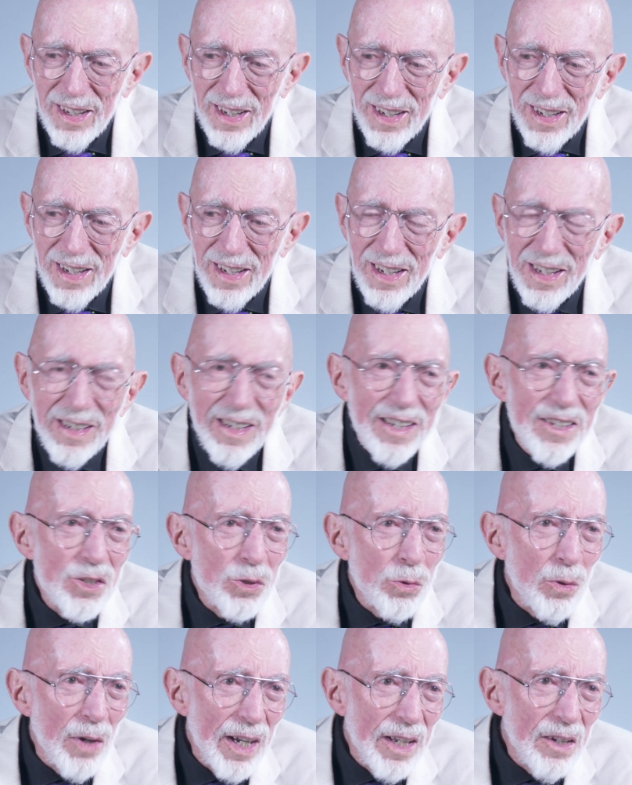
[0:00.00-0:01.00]
uh, it is
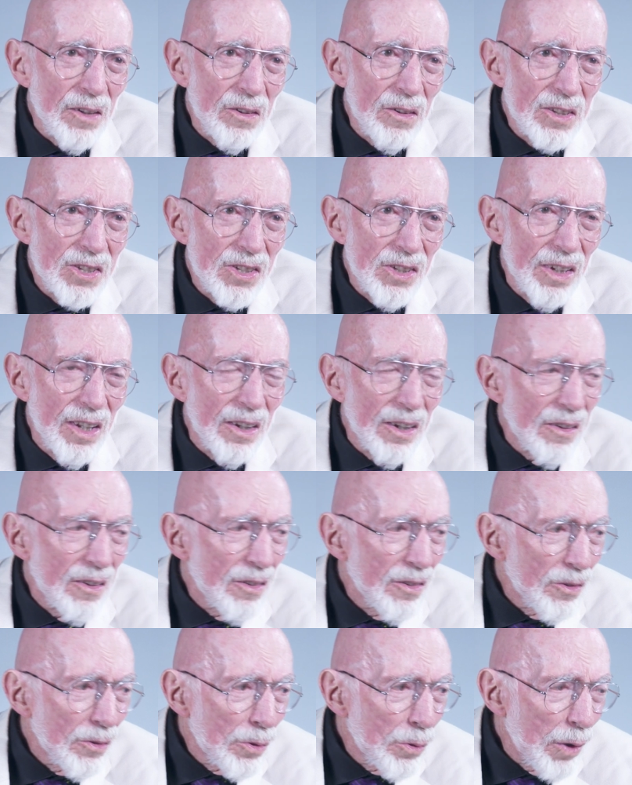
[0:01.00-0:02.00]
quite
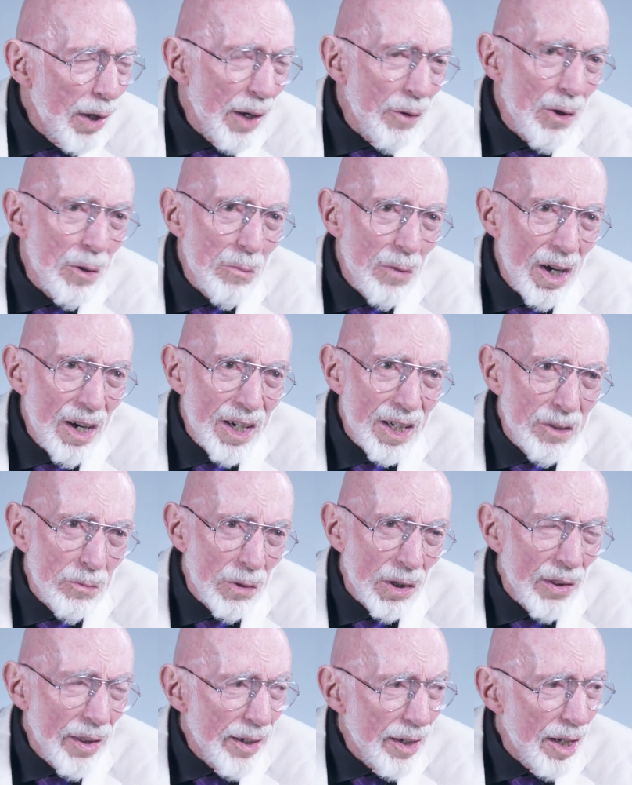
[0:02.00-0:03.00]
quite
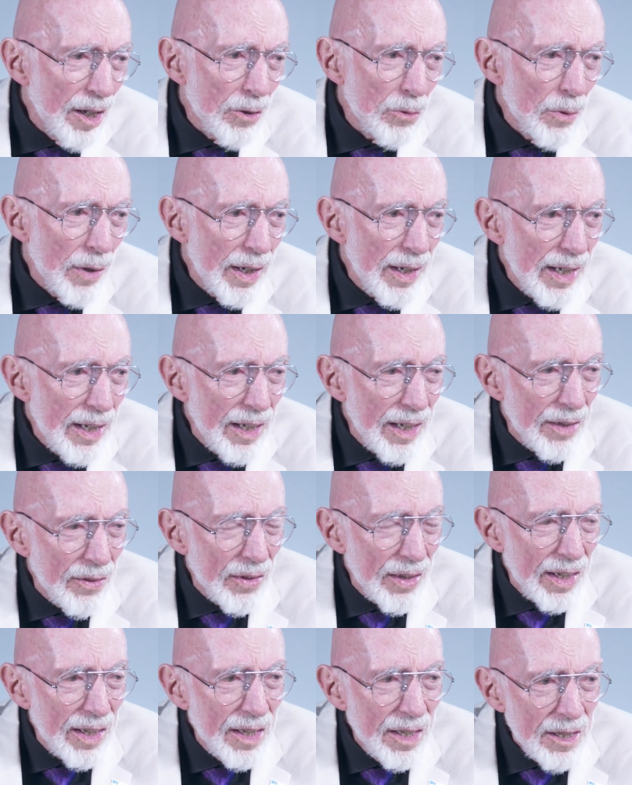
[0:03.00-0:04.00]
remarkable that already in
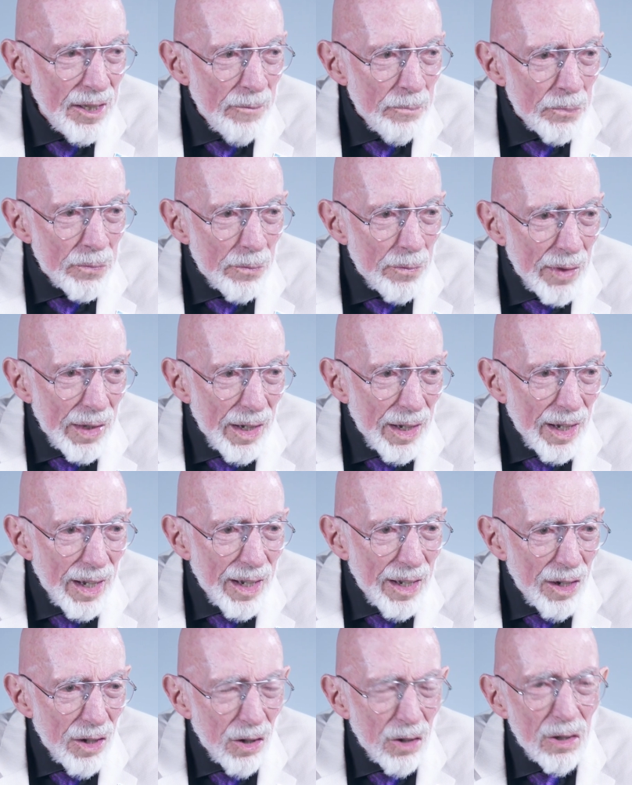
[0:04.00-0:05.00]
the
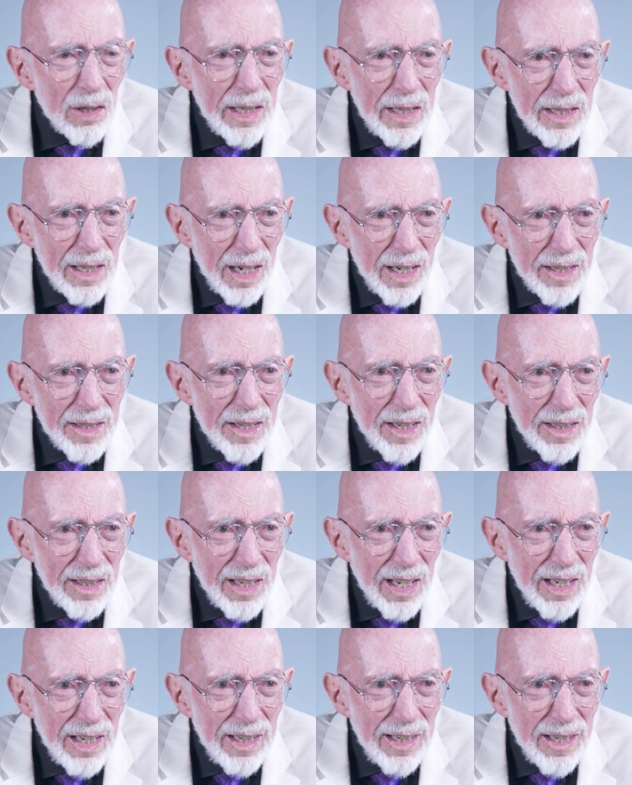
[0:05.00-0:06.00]
uh, early nineteen
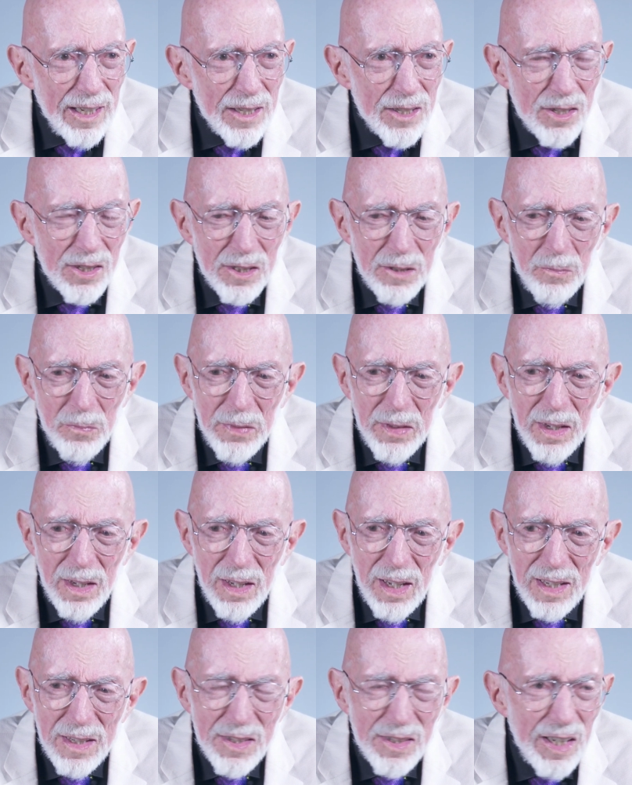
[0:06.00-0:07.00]
eighties,
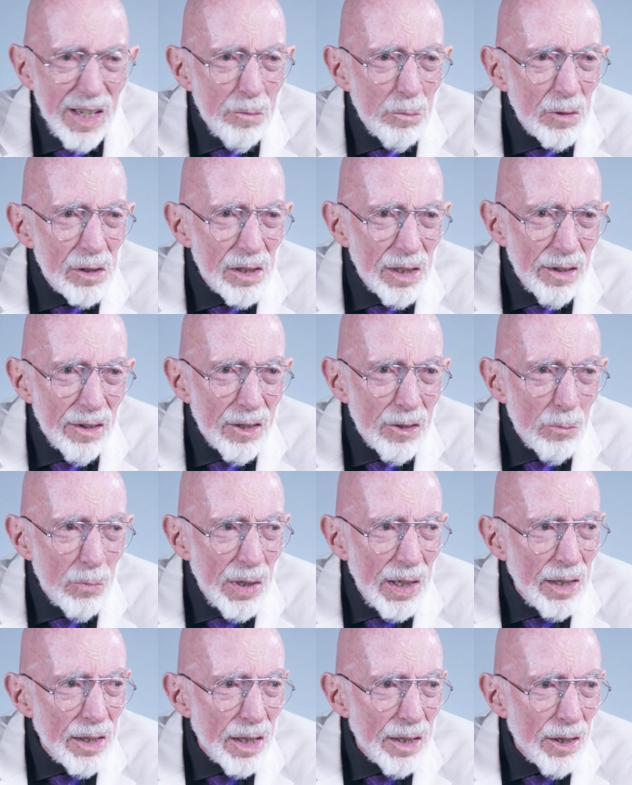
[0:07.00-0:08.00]
it seemed clear to
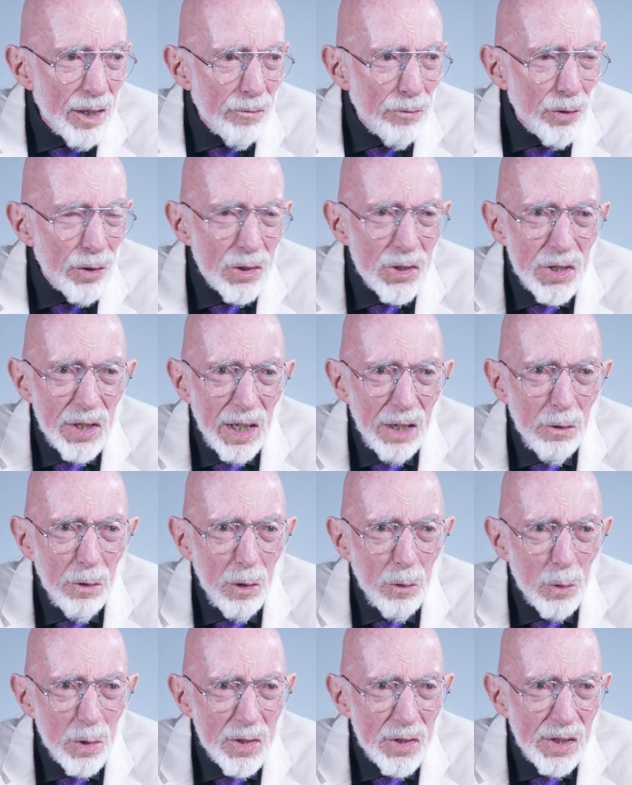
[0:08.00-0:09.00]
me that the first thing
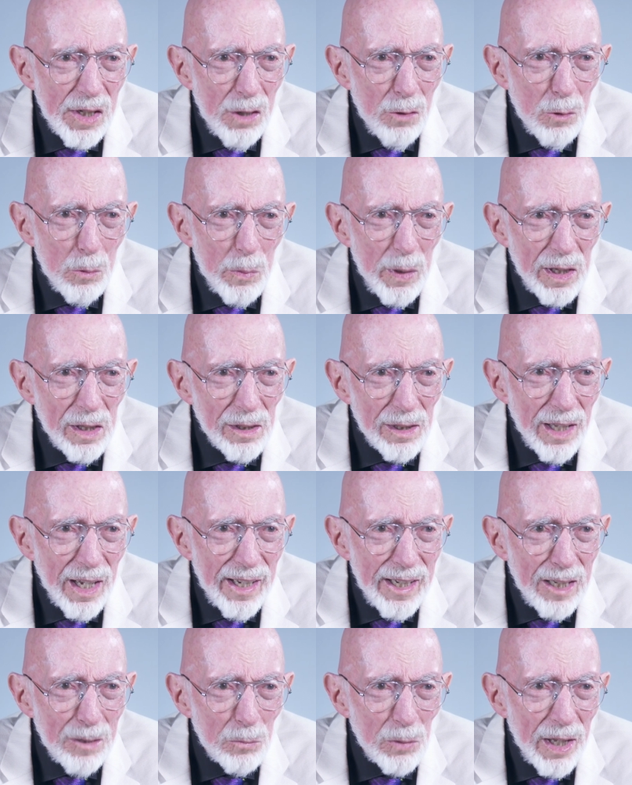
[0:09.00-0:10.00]
we would see would be
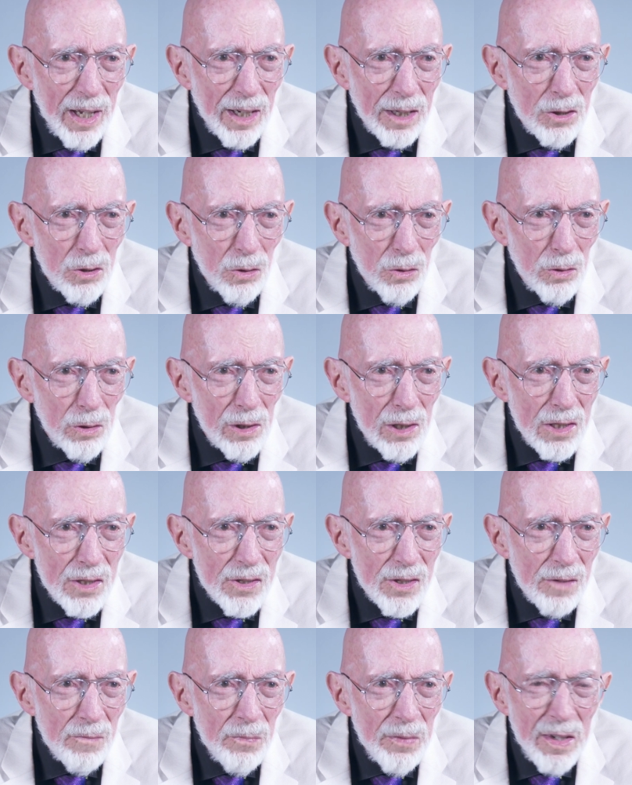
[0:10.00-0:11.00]
colliding black holes.